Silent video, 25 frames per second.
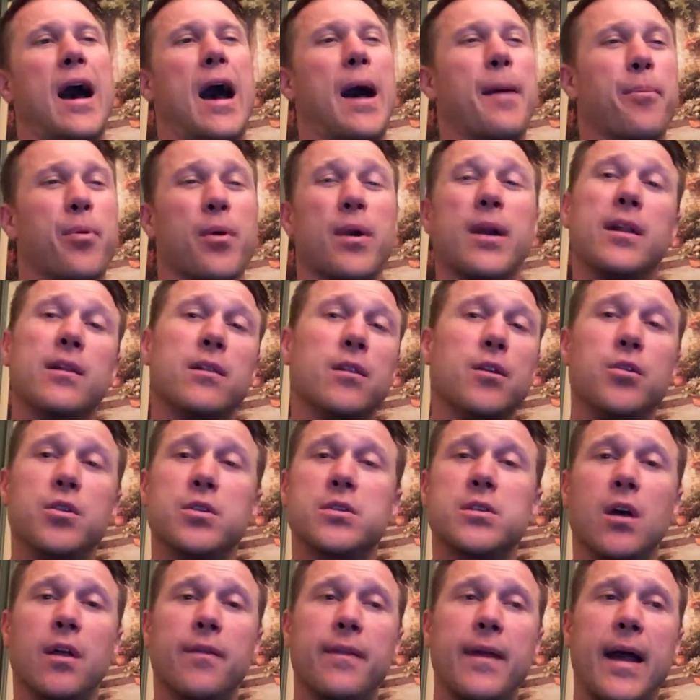I'm pretty
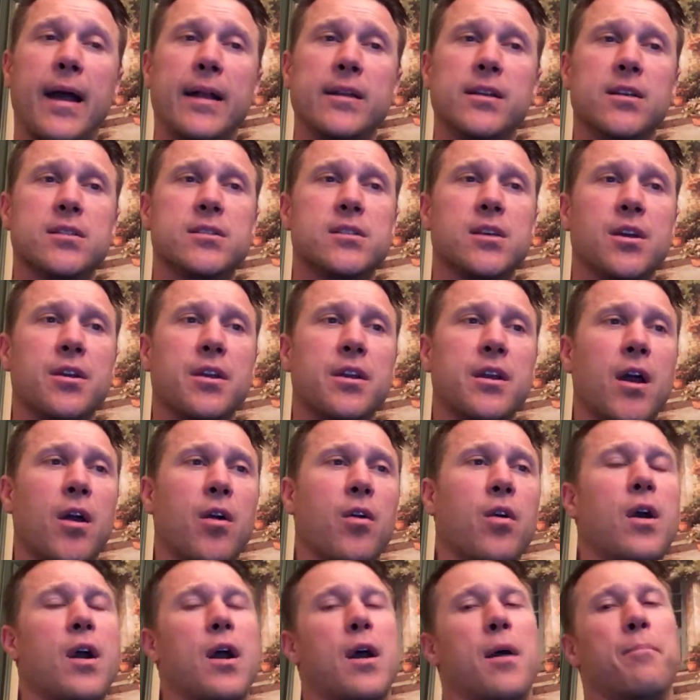loose on that, just so you
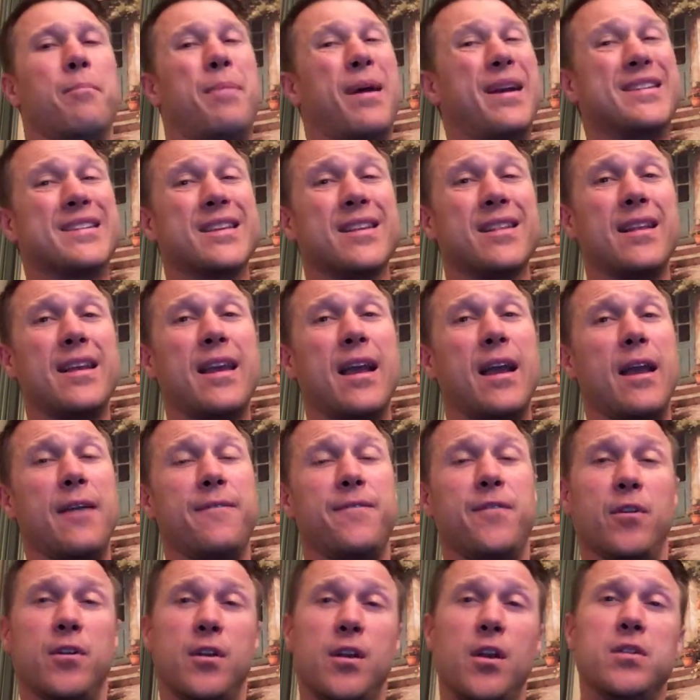know. Basically,
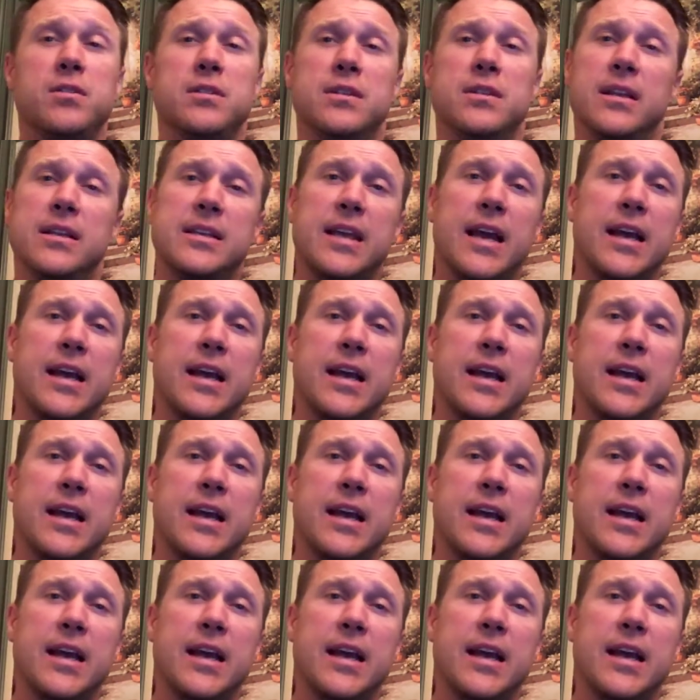if you're using the